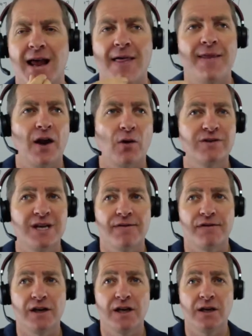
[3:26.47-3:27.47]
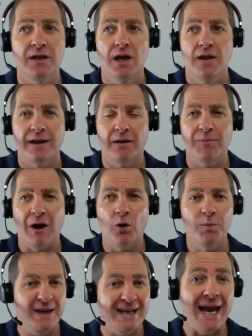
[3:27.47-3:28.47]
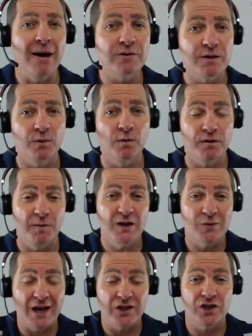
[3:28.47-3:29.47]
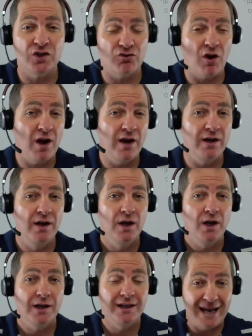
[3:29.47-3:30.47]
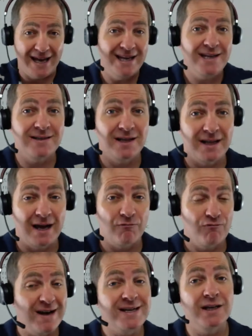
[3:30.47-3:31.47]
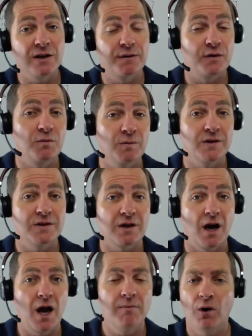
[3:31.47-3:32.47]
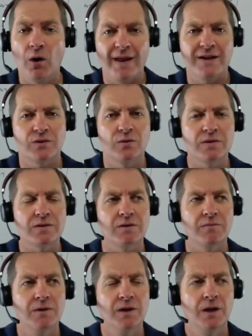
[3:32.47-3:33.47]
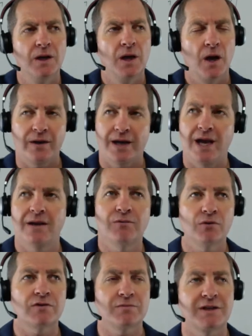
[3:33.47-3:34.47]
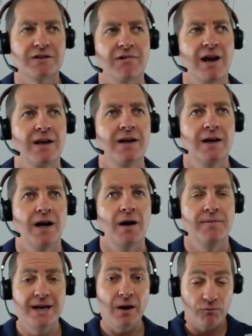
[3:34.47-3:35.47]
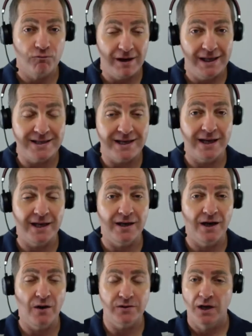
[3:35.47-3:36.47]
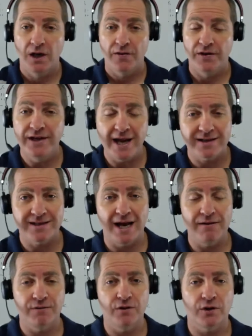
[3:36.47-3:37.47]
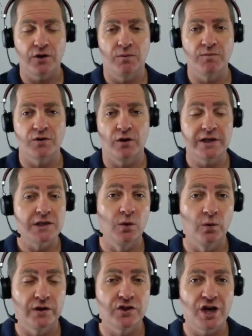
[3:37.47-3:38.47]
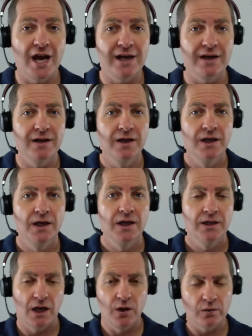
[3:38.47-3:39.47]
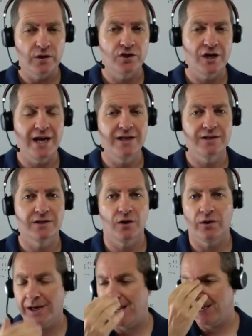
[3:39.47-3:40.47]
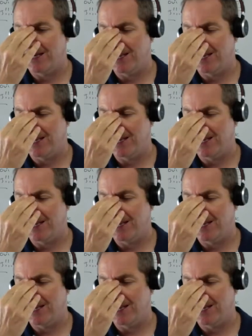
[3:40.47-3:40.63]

and then that'll hold me accountable for me to actually try and get into that ready in a few months' time. Oh, that's awesome. Okay, awesome, that's great. Now I'm really taking note. The next advert that comes on is Lorna Jane. Now Lorna Jane's got